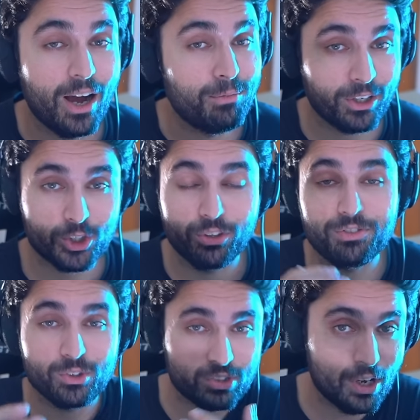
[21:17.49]
I'm not sure
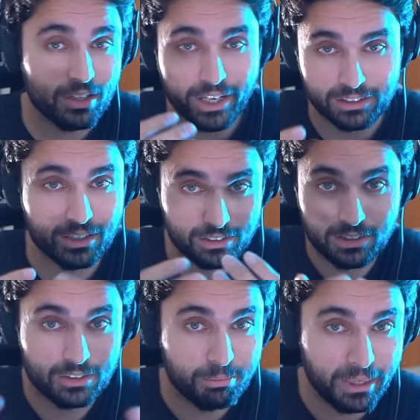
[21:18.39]
if you saw like the,
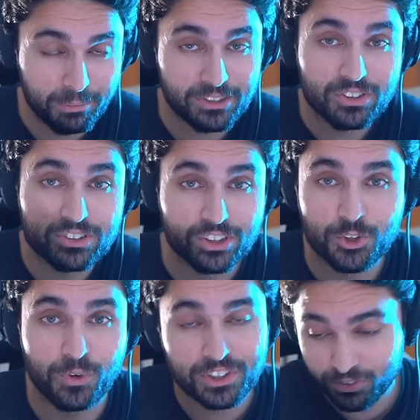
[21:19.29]
the, the BBC
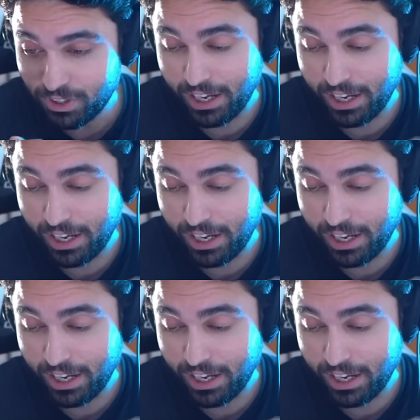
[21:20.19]
situation.